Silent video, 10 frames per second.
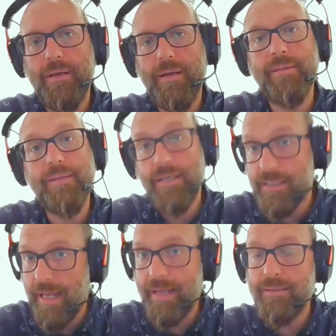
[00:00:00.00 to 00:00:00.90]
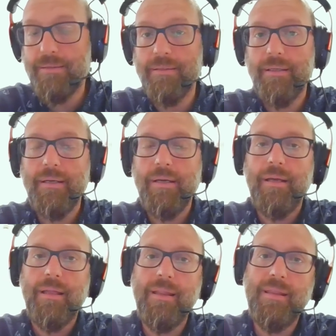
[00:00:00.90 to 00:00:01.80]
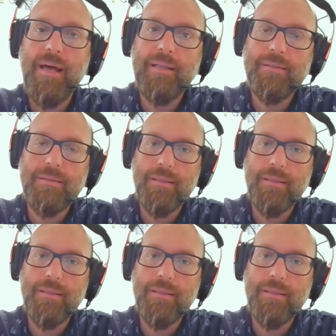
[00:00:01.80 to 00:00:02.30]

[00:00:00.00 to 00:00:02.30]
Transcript: understand that